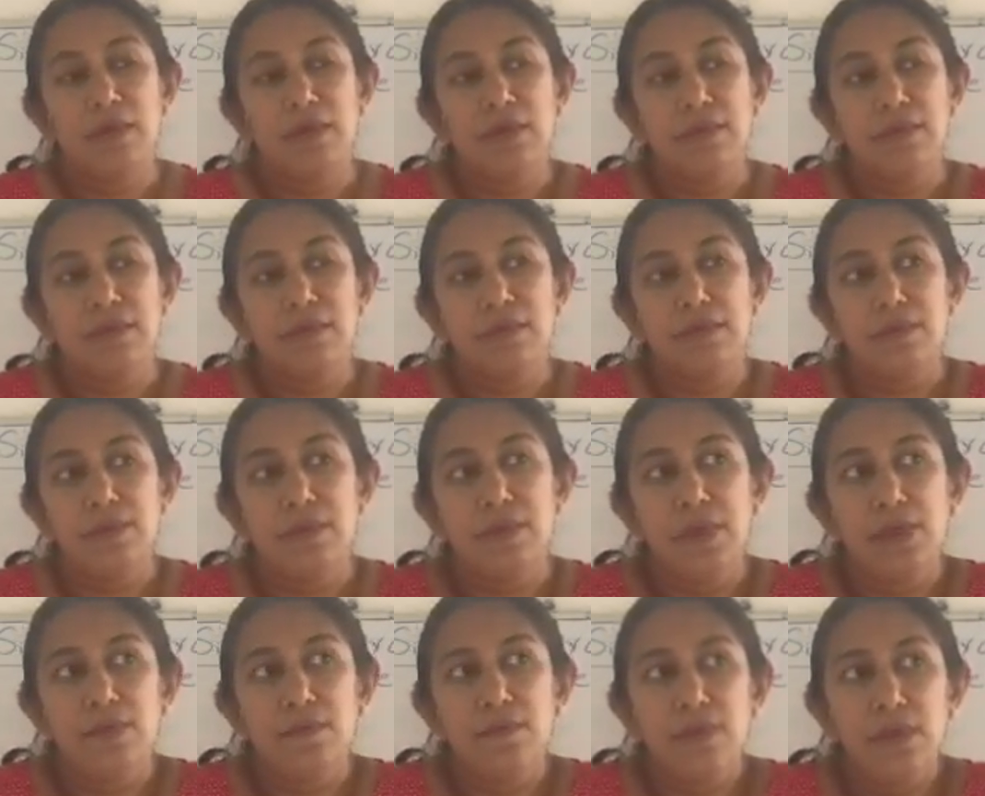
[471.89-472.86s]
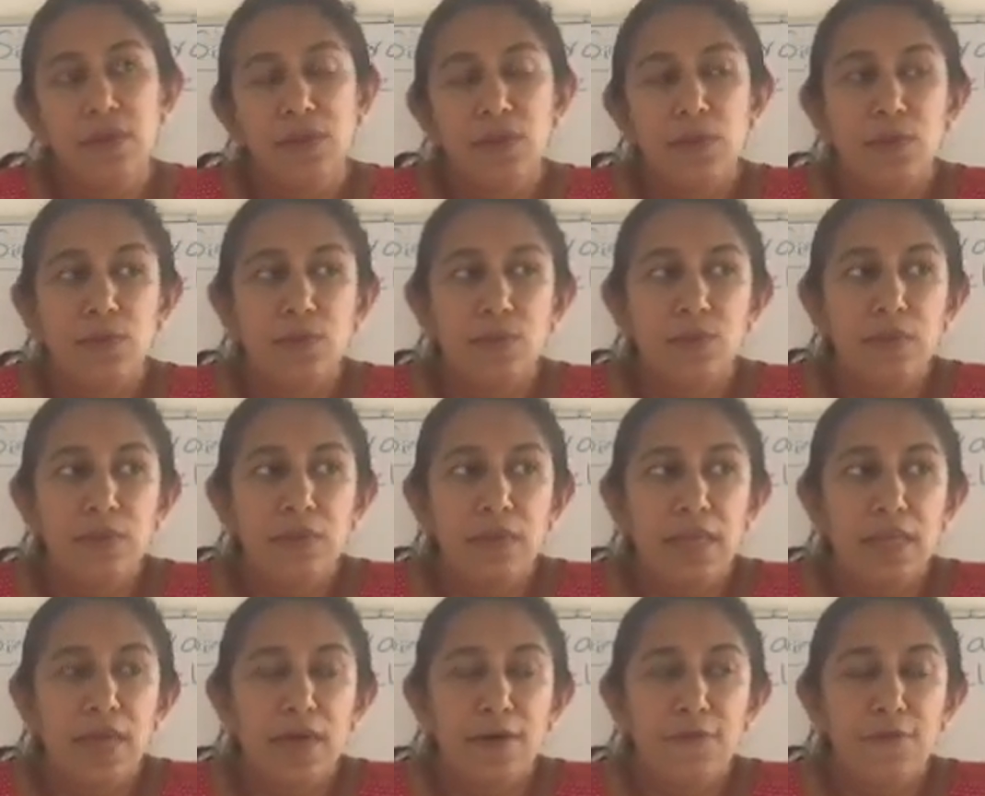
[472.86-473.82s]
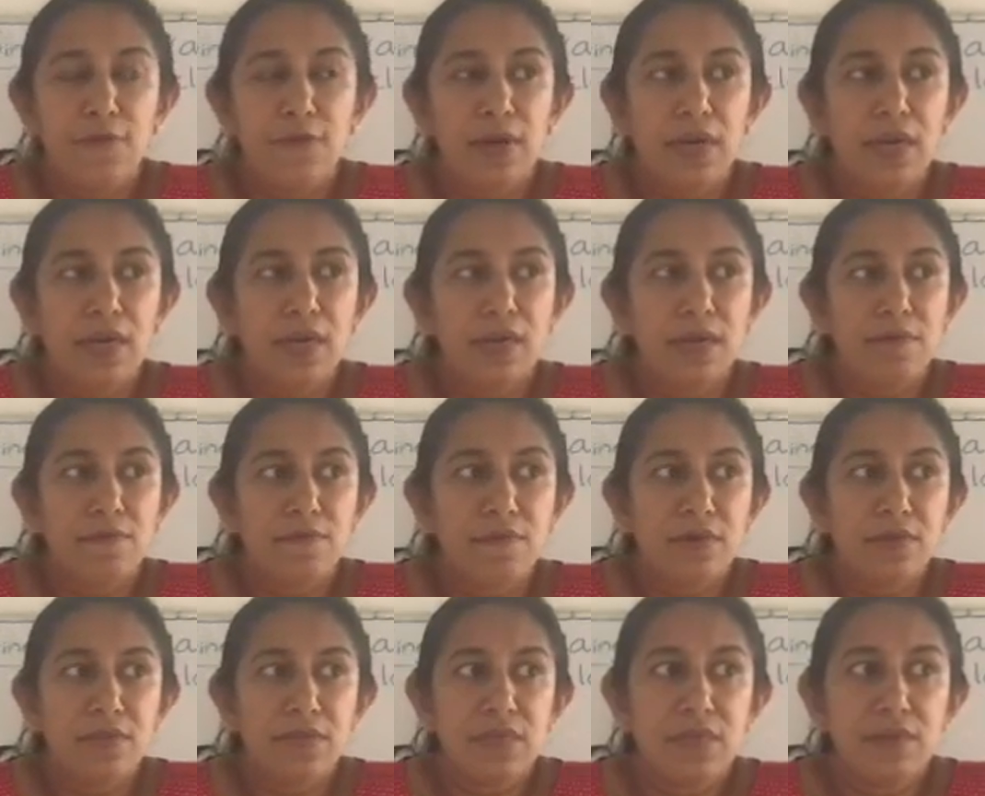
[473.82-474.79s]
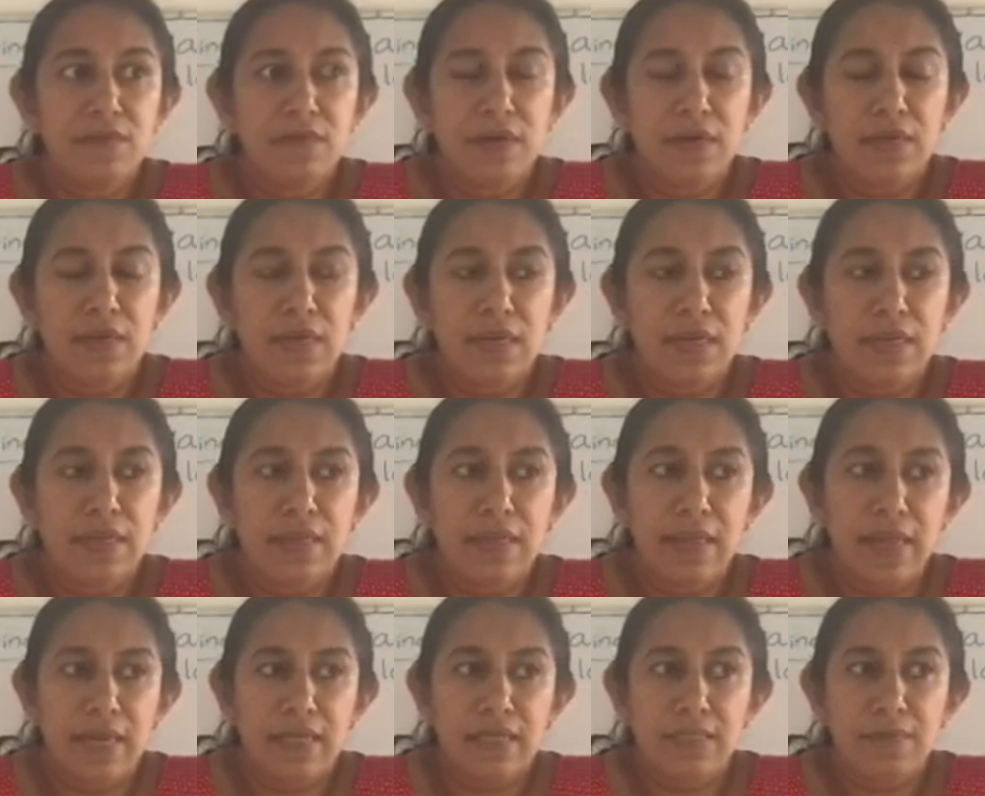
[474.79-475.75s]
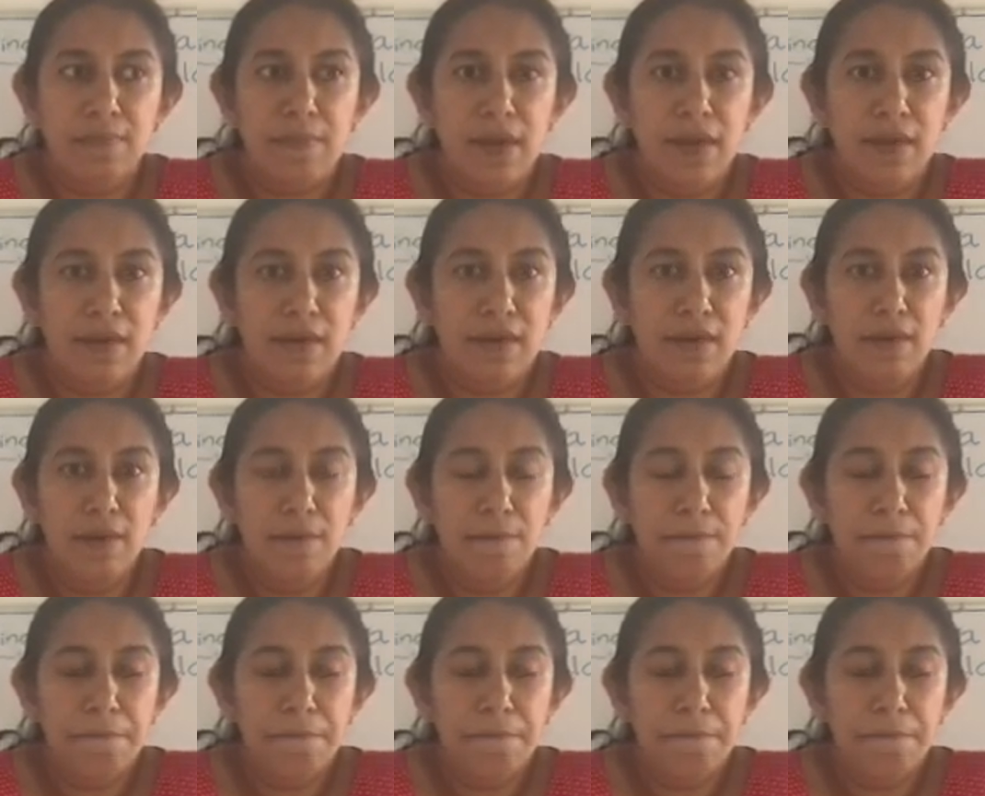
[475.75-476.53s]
So even though their freedom was given in that manner,